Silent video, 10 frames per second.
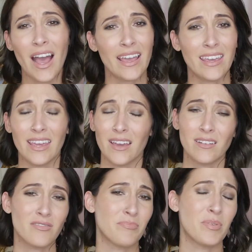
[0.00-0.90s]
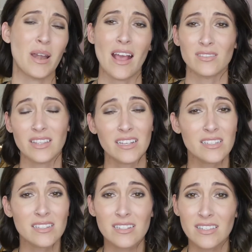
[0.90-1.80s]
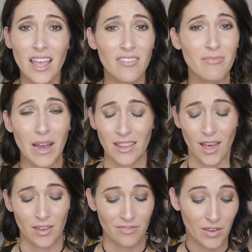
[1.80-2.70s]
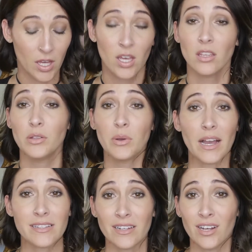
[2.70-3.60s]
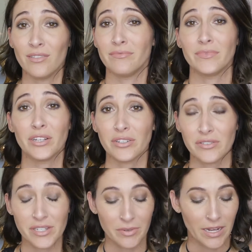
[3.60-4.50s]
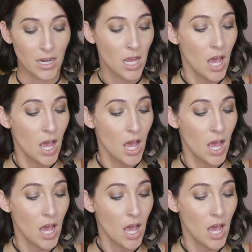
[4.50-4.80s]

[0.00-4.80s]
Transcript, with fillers: I can't pronounce things to save my life. You guys know, you're used to it.